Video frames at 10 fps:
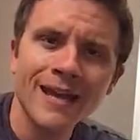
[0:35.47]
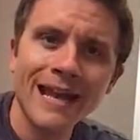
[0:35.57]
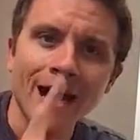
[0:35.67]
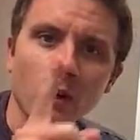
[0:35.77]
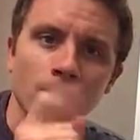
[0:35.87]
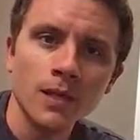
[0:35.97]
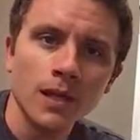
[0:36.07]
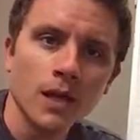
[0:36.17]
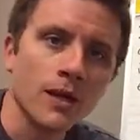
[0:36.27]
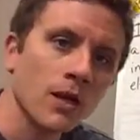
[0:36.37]
Now,
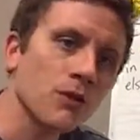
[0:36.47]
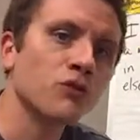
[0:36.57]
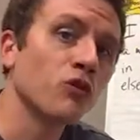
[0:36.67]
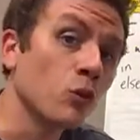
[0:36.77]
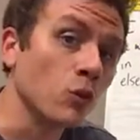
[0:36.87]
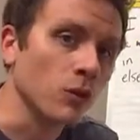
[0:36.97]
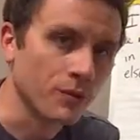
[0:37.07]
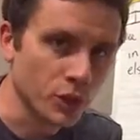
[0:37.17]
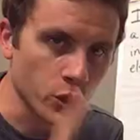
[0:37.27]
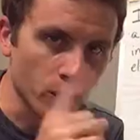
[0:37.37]
another tool
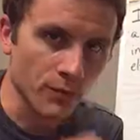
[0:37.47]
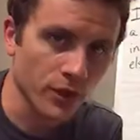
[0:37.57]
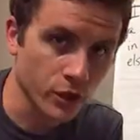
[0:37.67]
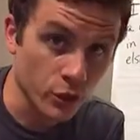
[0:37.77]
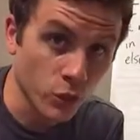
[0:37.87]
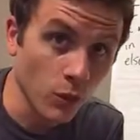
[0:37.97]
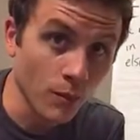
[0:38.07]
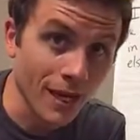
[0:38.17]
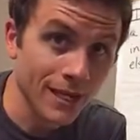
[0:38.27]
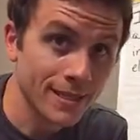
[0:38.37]
that you can put in your
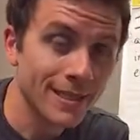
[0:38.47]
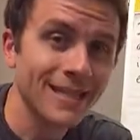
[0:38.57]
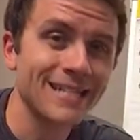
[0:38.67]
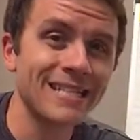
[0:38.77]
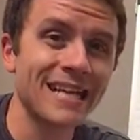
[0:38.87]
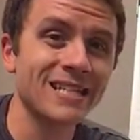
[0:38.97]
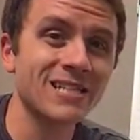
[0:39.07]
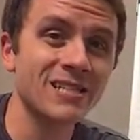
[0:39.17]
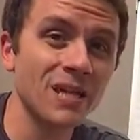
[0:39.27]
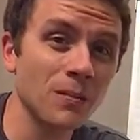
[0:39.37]
toolbox is that
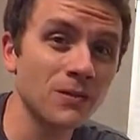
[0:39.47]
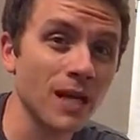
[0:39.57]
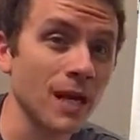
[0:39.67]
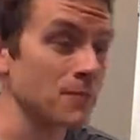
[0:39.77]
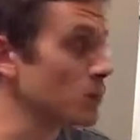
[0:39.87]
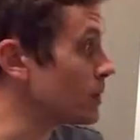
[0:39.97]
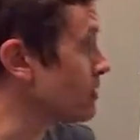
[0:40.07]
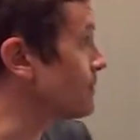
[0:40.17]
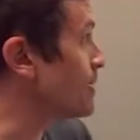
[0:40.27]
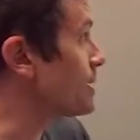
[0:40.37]
sometimes we
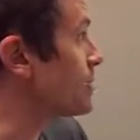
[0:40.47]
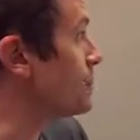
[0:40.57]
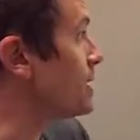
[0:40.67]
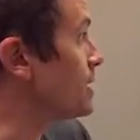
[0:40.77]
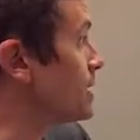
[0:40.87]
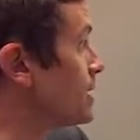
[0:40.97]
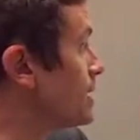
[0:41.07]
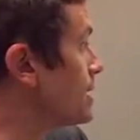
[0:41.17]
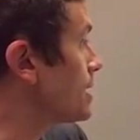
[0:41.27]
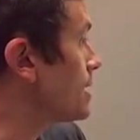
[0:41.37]
can find the meaning